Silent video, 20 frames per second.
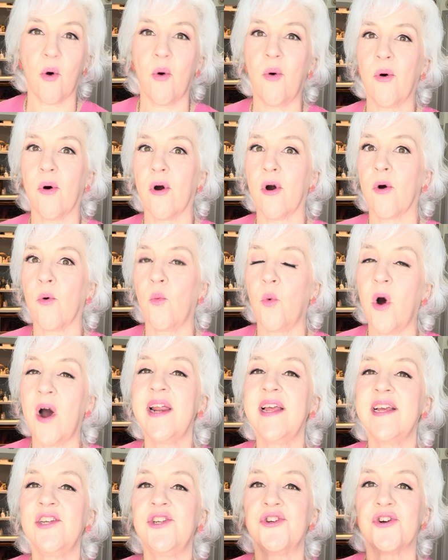Or
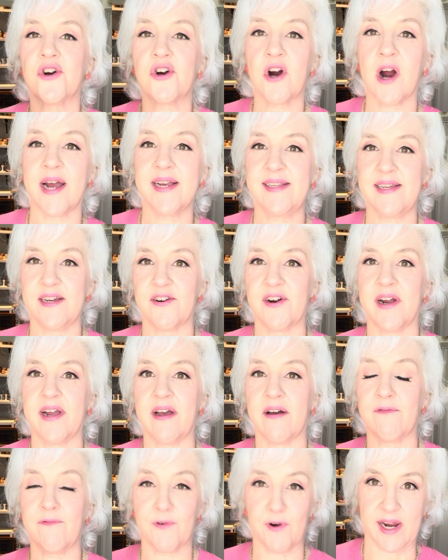what is your
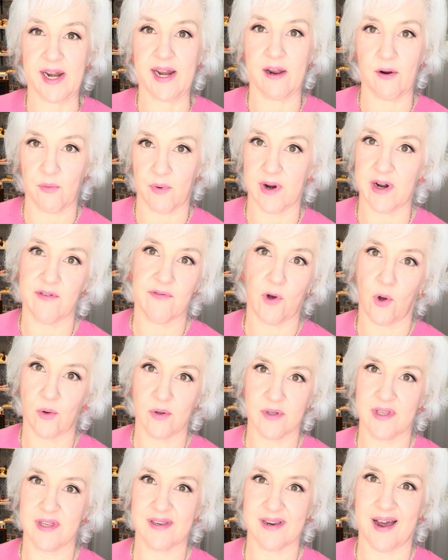criteria for getting rid of
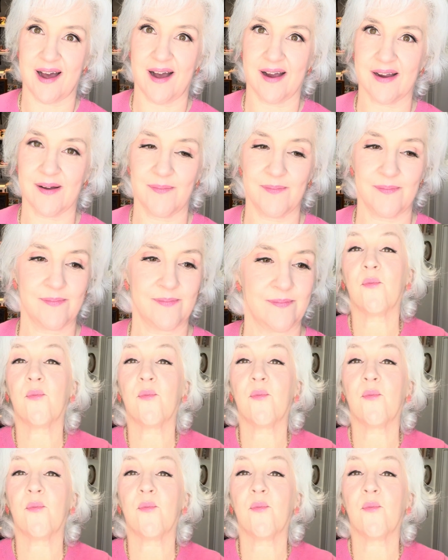old stock?